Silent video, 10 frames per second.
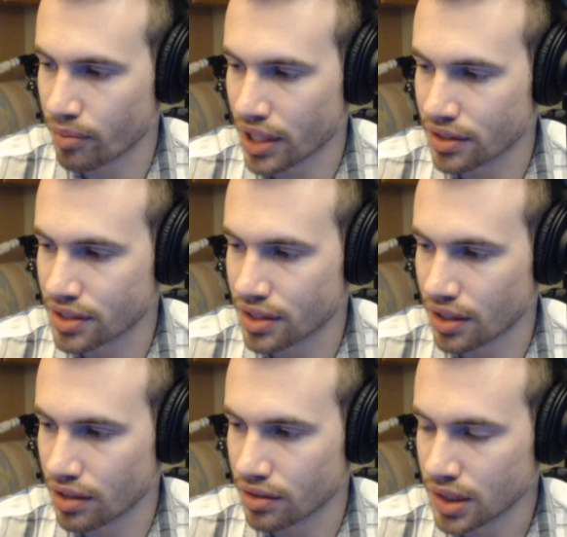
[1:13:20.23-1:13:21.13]
and you
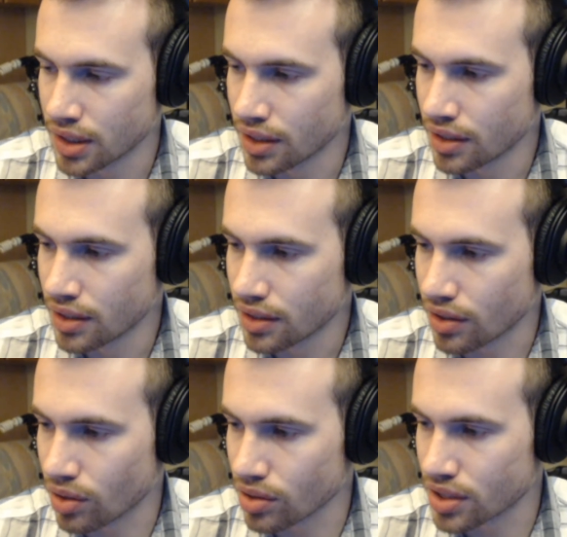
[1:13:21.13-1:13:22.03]
know, the
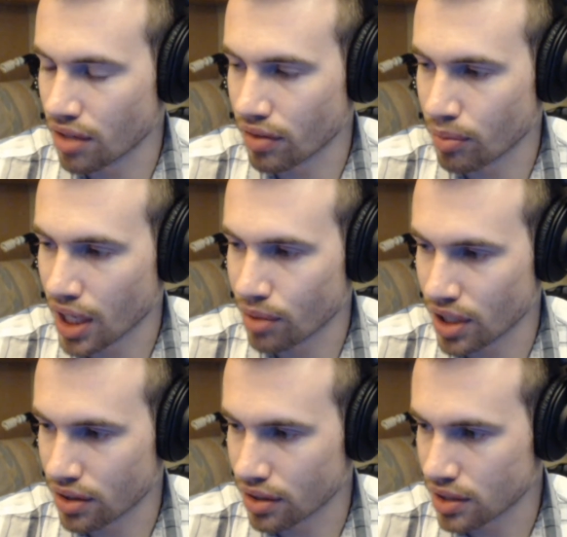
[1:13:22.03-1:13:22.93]
whole saving Padme
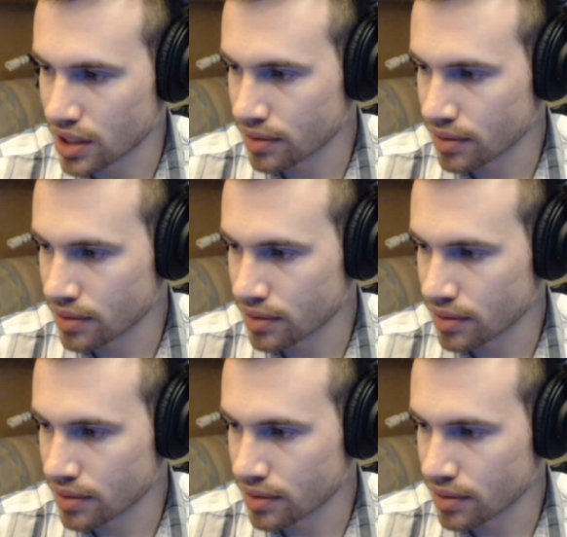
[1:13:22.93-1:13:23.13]
thing.